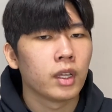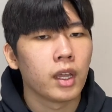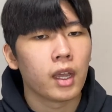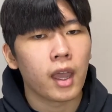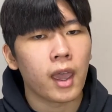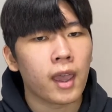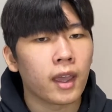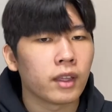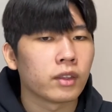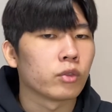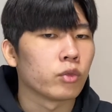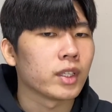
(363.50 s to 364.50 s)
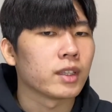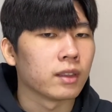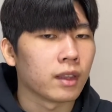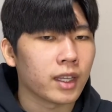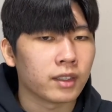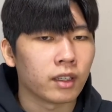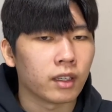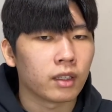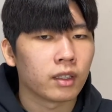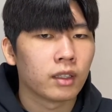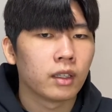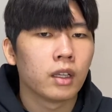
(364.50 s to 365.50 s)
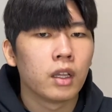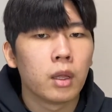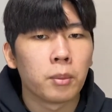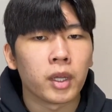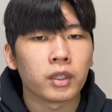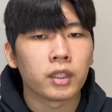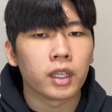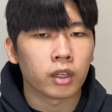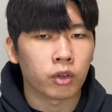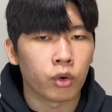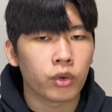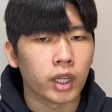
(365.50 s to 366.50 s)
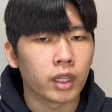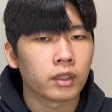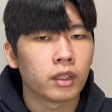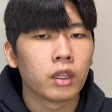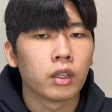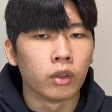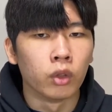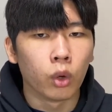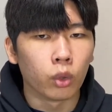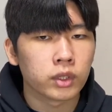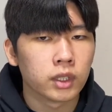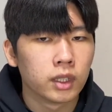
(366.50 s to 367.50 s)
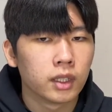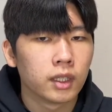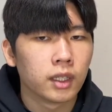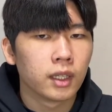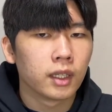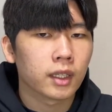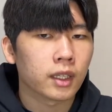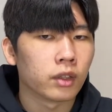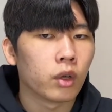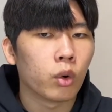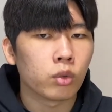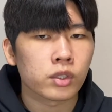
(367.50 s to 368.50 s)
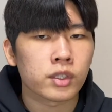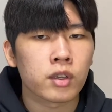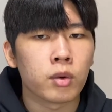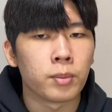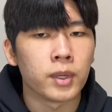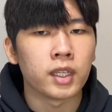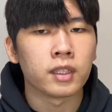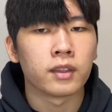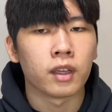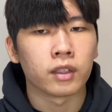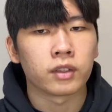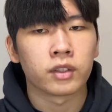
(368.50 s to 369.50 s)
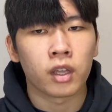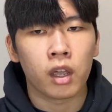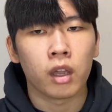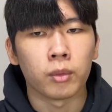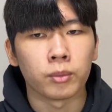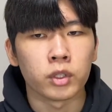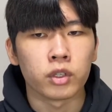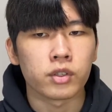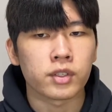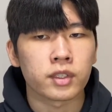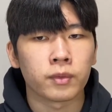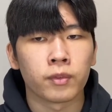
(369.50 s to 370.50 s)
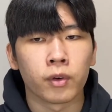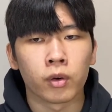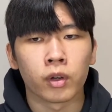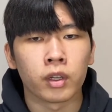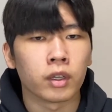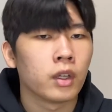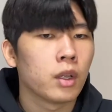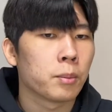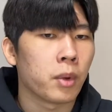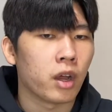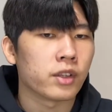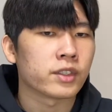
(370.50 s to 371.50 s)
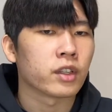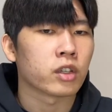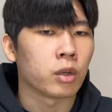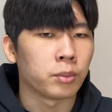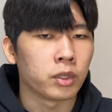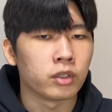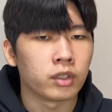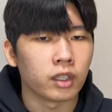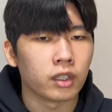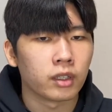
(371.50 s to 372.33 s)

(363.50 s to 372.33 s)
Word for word: and read later. But in Korean, note can also be the term used for a personal computer.